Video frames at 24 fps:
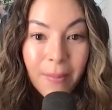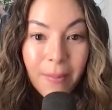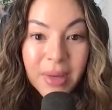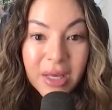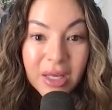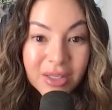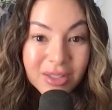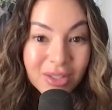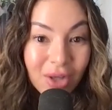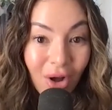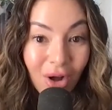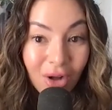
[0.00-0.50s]

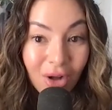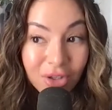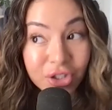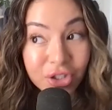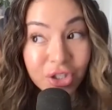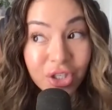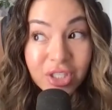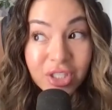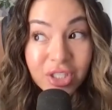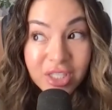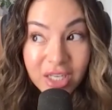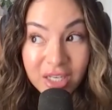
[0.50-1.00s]
Because all
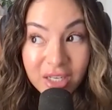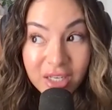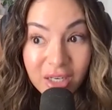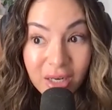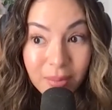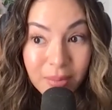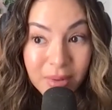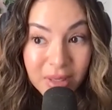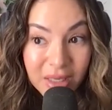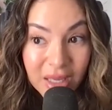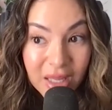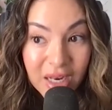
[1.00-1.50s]
she did in
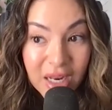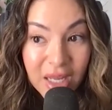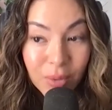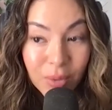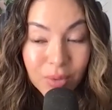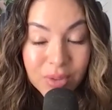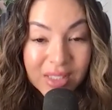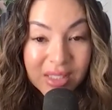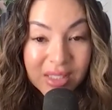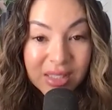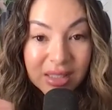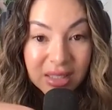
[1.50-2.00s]
the beginning
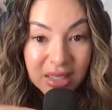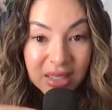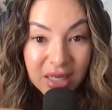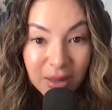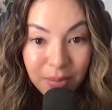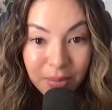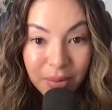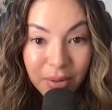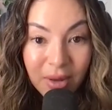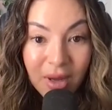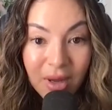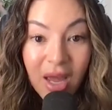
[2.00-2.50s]
was sleep.